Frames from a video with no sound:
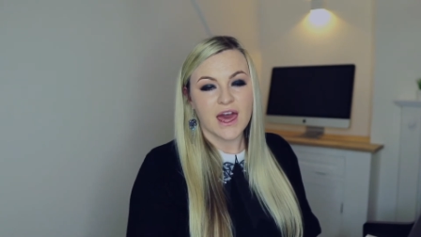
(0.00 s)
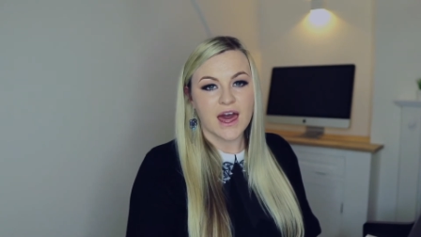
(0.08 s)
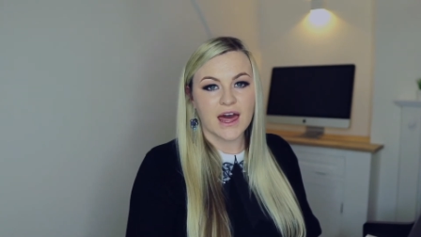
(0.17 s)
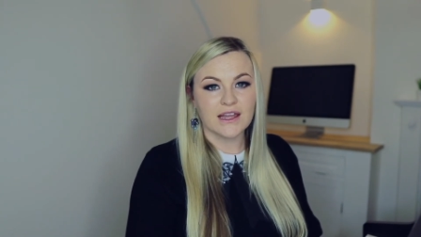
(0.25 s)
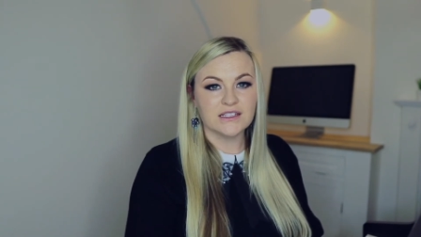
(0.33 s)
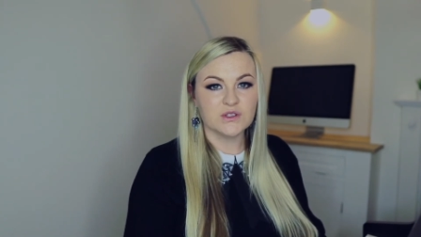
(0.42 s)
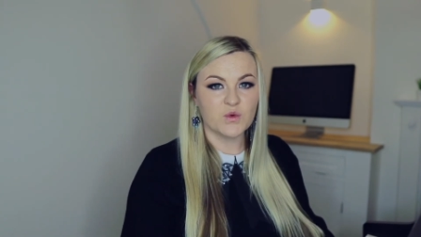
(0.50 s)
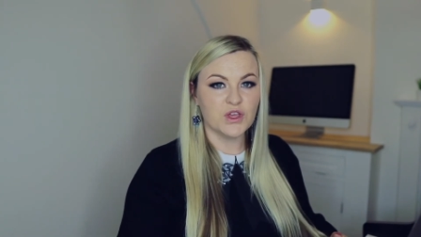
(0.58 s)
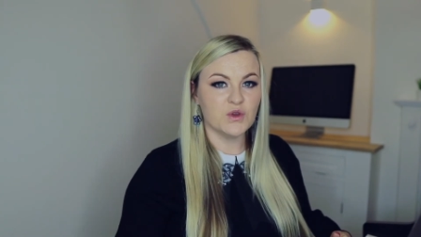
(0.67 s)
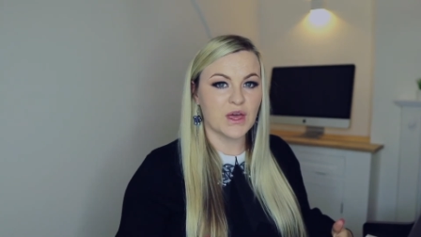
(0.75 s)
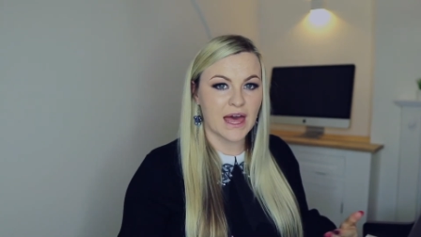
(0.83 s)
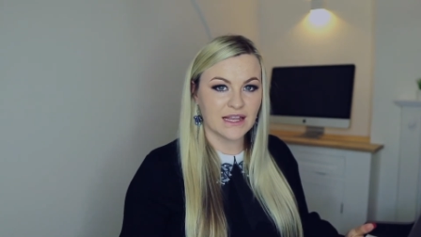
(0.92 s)
And what
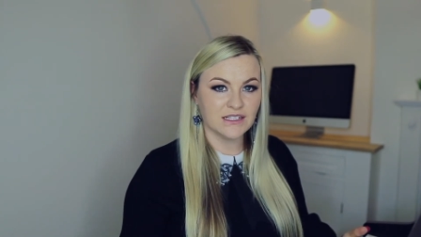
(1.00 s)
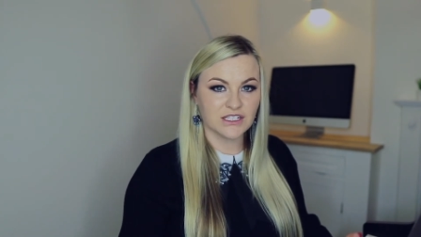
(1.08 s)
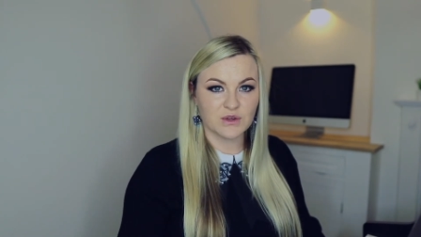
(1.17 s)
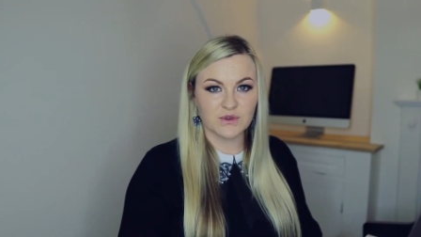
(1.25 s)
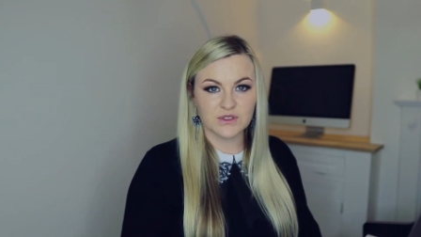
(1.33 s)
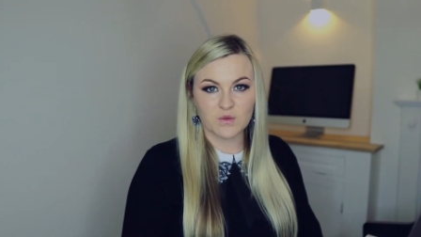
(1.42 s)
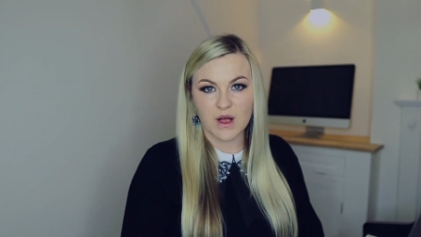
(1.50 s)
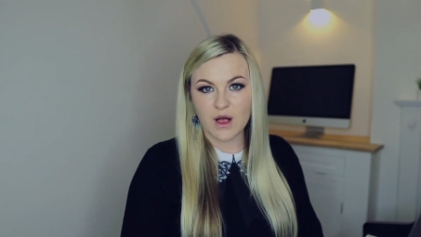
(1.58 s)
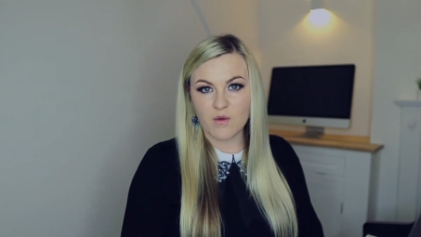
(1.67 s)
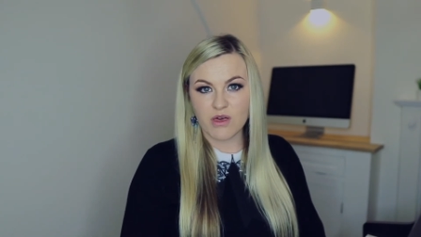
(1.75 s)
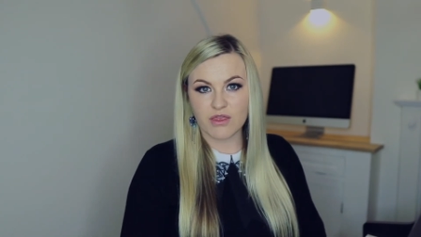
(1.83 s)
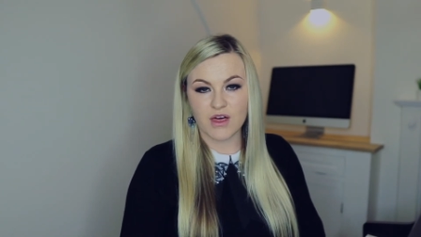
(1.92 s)
you can do as well
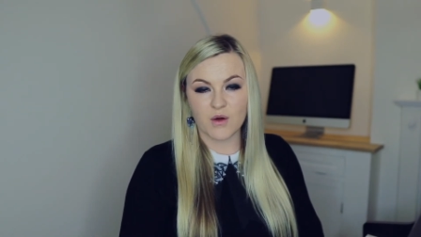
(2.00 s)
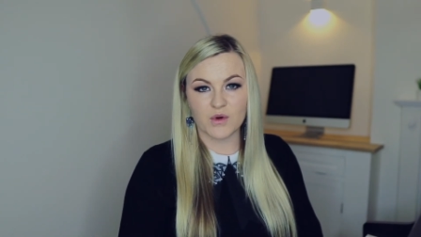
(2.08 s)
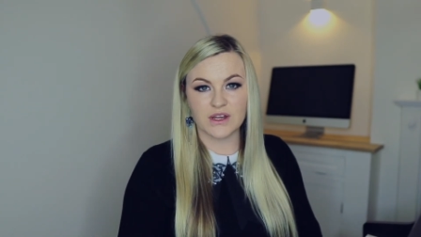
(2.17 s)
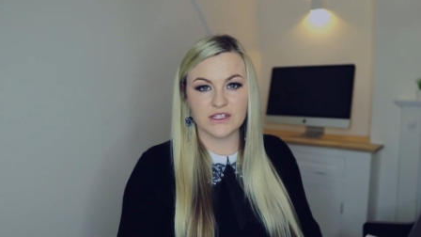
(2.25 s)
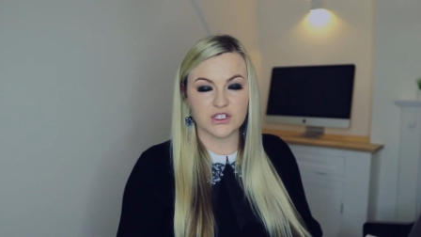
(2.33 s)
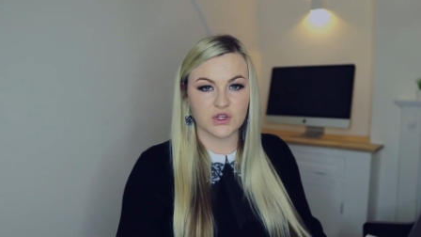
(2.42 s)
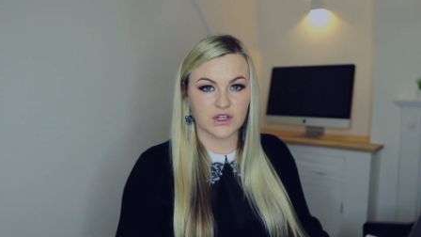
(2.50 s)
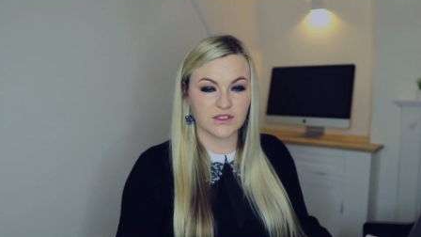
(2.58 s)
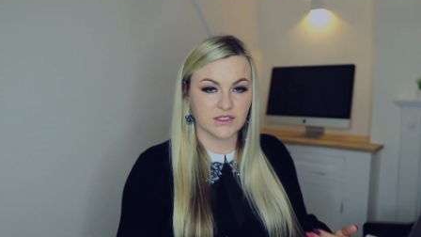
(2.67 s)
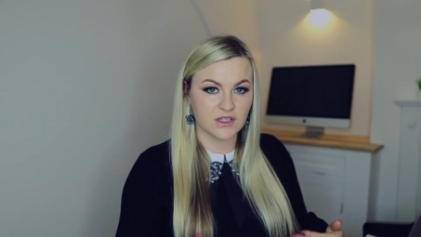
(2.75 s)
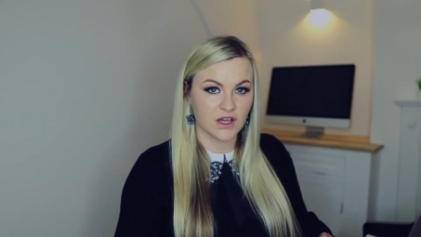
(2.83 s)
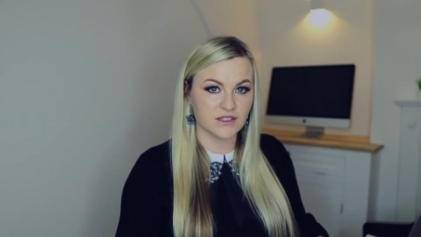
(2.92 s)
with that one is you can
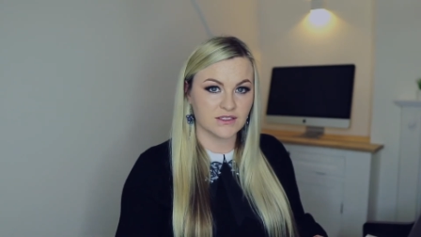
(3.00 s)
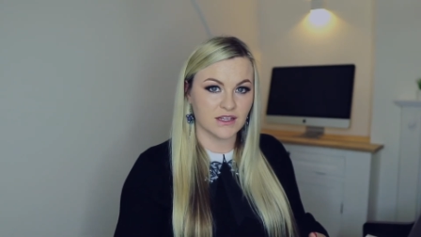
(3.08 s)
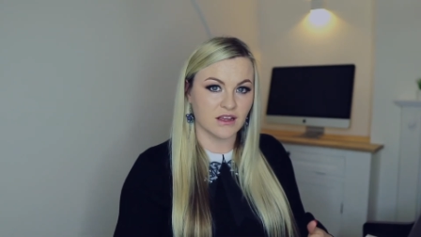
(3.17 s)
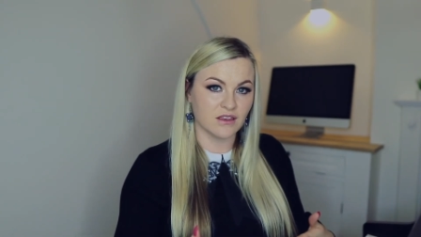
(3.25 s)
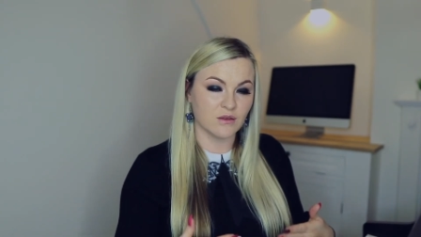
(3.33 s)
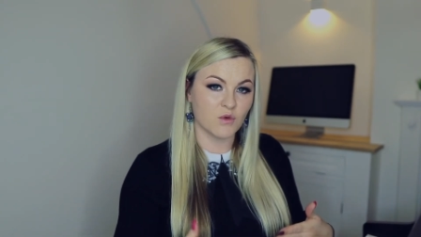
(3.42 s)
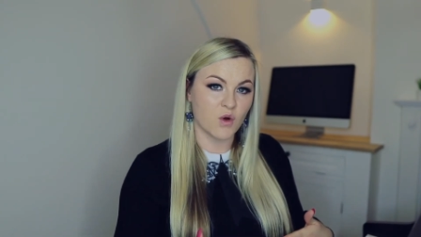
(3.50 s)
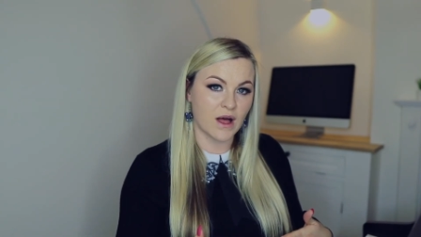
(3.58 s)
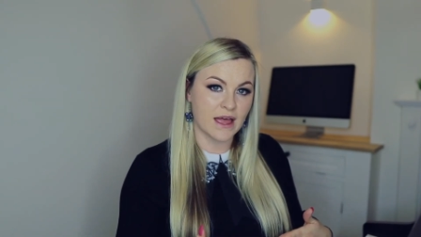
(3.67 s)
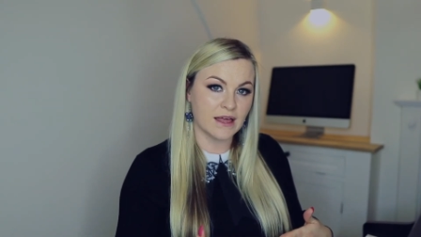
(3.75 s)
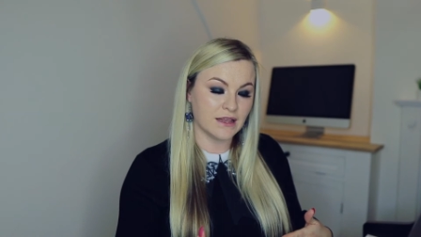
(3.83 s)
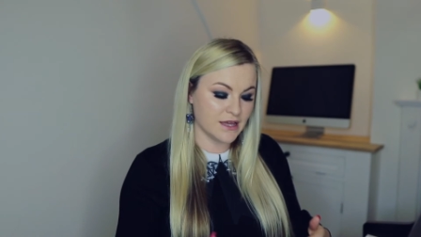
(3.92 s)
start singing them
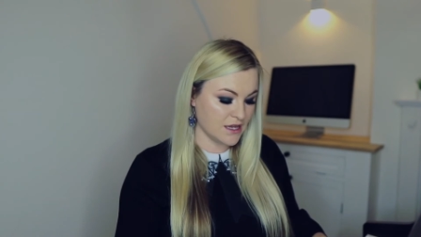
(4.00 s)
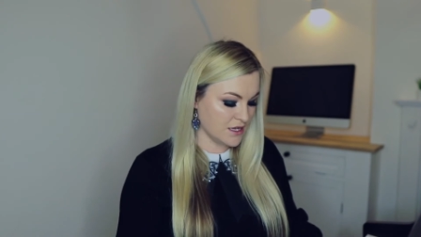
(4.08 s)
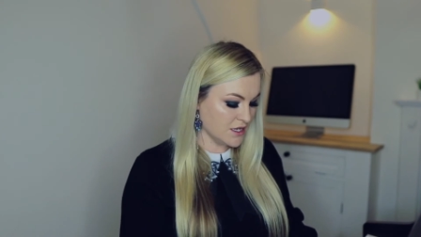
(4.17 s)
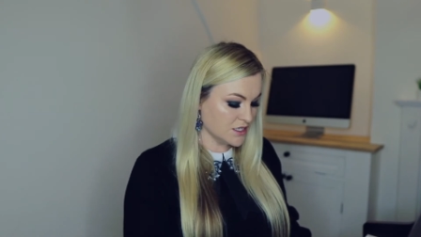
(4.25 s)
quietly.